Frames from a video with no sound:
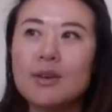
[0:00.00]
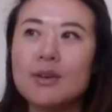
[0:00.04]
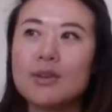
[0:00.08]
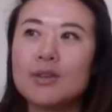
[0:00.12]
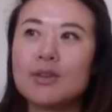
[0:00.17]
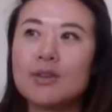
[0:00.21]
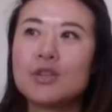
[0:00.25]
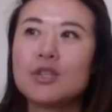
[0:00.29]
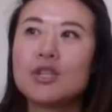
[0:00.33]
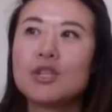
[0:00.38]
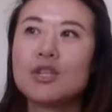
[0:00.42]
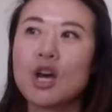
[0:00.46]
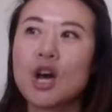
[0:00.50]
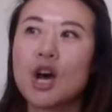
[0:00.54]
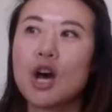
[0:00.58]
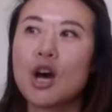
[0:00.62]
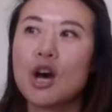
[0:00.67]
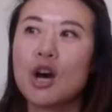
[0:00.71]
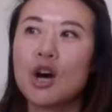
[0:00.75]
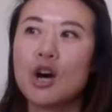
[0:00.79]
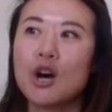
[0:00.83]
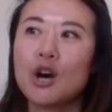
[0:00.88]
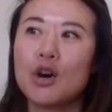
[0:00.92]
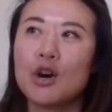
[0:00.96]

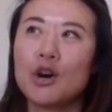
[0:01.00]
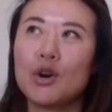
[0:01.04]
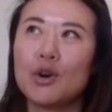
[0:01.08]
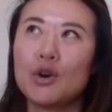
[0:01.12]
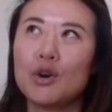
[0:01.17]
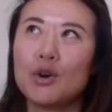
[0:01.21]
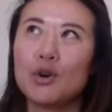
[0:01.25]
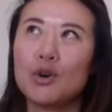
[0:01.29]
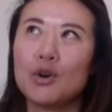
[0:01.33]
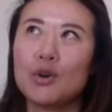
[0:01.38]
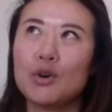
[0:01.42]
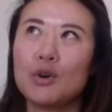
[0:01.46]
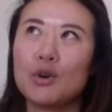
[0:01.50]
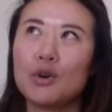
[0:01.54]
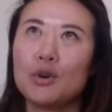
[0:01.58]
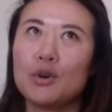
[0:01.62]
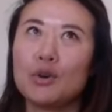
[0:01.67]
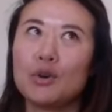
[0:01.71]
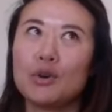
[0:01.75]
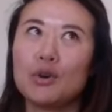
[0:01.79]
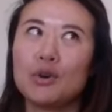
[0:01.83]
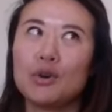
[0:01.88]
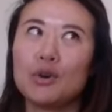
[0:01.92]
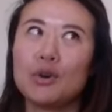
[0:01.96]

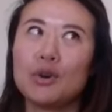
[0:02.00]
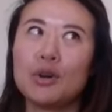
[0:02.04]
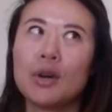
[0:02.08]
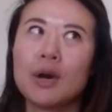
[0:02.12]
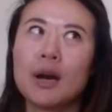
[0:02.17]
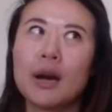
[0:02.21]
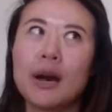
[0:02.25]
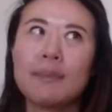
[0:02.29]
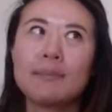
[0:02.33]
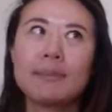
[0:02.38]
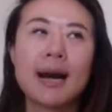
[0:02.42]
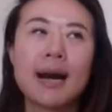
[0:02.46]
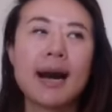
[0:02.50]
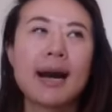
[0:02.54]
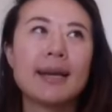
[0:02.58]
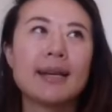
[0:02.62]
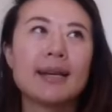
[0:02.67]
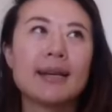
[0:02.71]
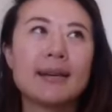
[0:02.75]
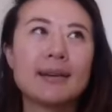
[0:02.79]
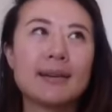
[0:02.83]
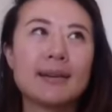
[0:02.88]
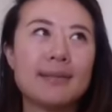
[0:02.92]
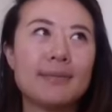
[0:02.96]
So
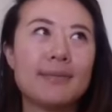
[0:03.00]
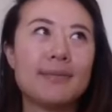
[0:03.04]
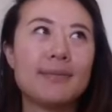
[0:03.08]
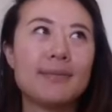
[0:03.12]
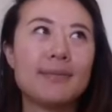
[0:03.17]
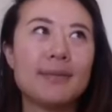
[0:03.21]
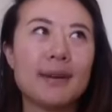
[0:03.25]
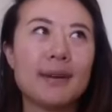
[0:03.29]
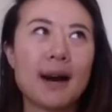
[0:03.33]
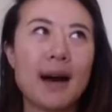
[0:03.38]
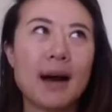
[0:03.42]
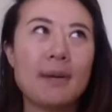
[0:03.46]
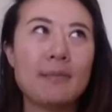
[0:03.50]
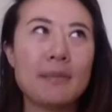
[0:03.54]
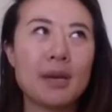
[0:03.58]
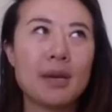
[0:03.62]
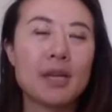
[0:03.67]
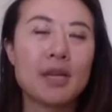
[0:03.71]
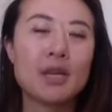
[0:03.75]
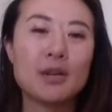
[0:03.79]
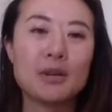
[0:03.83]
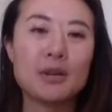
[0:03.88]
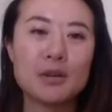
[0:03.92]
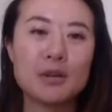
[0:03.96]
I'm a
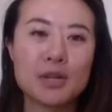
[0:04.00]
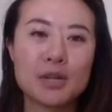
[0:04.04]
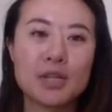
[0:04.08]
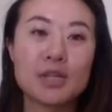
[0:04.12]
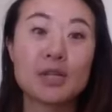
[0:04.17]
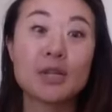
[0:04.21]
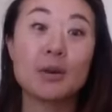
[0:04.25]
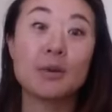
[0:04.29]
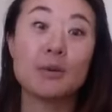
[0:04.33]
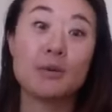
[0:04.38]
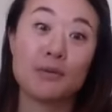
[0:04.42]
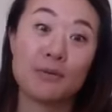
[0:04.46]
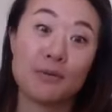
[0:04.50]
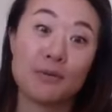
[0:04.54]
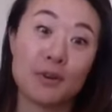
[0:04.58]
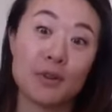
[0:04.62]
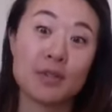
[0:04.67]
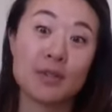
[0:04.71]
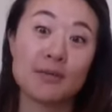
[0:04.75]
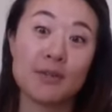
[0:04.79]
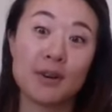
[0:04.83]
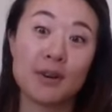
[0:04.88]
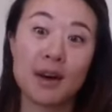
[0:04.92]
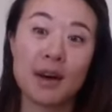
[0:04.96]
huge so first
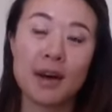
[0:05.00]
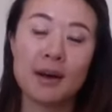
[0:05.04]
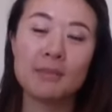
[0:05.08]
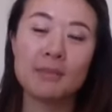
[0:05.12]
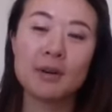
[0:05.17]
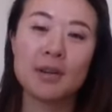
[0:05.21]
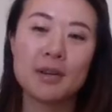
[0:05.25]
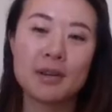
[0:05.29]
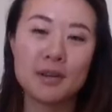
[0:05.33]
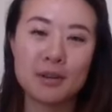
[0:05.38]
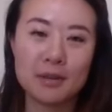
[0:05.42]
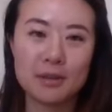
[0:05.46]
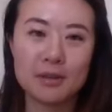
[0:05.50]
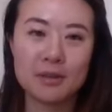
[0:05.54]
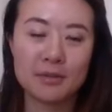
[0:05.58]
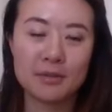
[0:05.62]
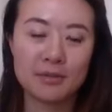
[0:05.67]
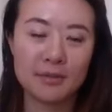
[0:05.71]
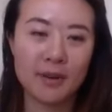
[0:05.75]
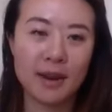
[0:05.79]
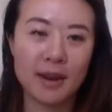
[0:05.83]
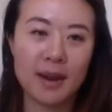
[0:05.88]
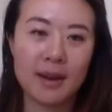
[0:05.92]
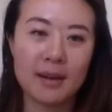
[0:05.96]
of all, I'm a huge
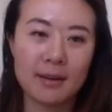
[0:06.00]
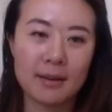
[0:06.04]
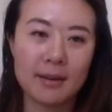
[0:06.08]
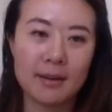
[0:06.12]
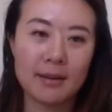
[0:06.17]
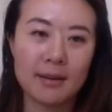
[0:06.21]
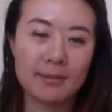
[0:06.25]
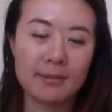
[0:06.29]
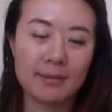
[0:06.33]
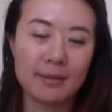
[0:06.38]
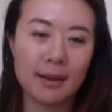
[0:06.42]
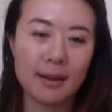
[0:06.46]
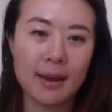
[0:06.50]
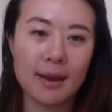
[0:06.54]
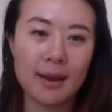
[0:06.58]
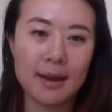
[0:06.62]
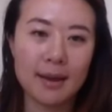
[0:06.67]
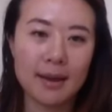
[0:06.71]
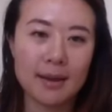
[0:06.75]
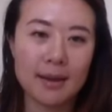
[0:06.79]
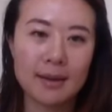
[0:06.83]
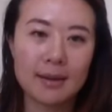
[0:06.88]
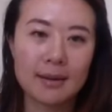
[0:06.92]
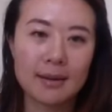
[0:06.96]
fan of
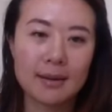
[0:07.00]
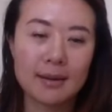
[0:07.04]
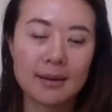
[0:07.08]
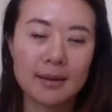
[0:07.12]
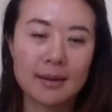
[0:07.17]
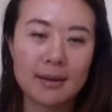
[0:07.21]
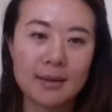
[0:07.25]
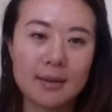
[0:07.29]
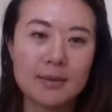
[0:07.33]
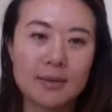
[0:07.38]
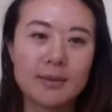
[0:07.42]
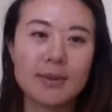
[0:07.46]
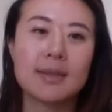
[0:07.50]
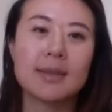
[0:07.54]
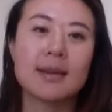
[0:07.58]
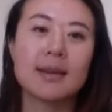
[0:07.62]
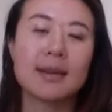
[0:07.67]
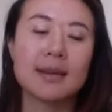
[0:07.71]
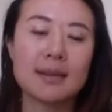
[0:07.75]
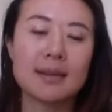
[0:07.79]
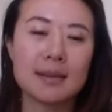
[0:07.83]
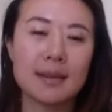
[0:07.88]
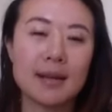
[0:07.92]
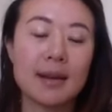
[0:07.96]
like doing
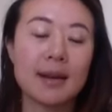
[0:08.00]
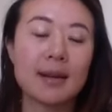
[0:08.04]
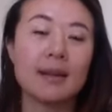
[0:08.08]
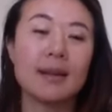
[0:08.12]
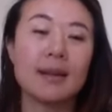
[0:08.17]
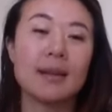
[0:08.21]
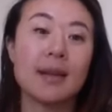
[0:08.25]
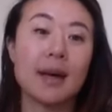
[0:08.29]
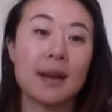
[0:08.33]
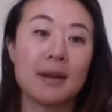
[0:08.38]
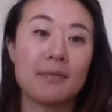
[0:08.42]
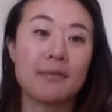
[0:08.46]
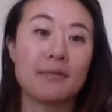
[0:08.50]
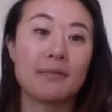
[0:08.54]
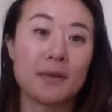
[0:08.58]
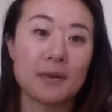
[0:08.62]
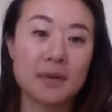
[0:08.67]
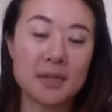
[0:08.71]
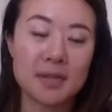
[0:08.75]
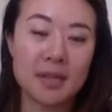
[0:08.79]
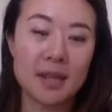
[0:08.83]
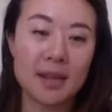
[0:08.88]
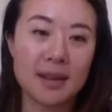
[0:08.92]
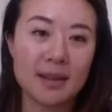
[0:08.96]
a lot of
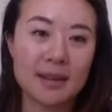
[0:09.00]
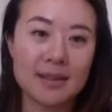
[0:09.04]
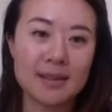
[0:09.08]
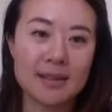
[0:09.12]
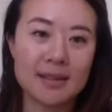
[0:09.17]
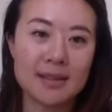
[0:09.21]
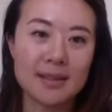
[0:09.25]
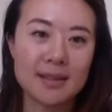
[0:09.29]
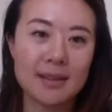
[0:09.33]
first things.